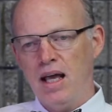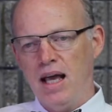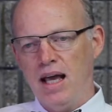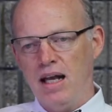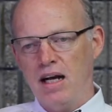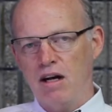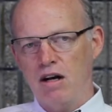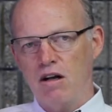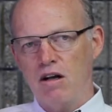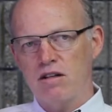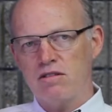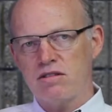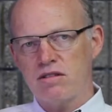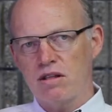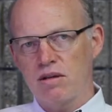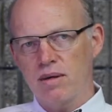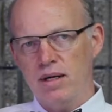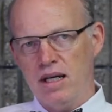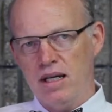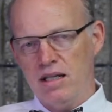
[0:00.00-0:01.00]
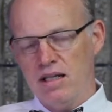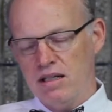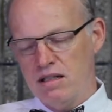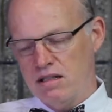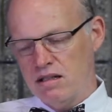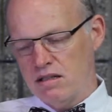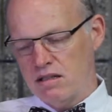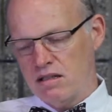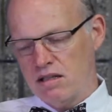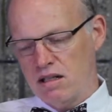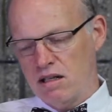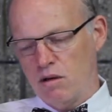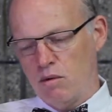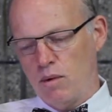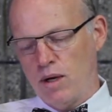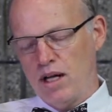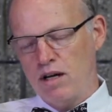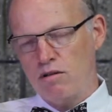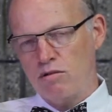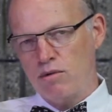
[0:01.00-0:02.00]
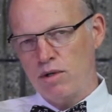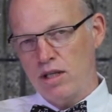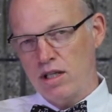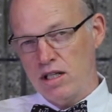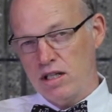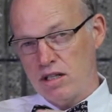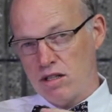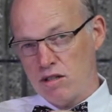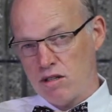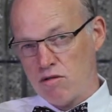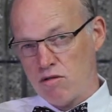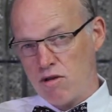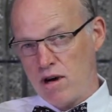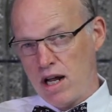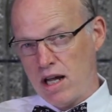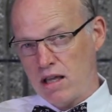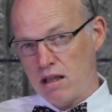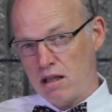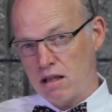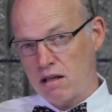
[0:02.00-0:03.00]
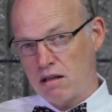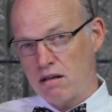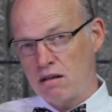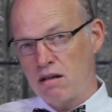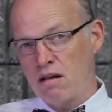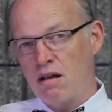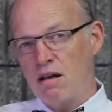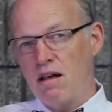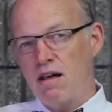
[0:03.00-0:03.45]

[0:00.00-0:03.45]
and it also is a way to really strengthen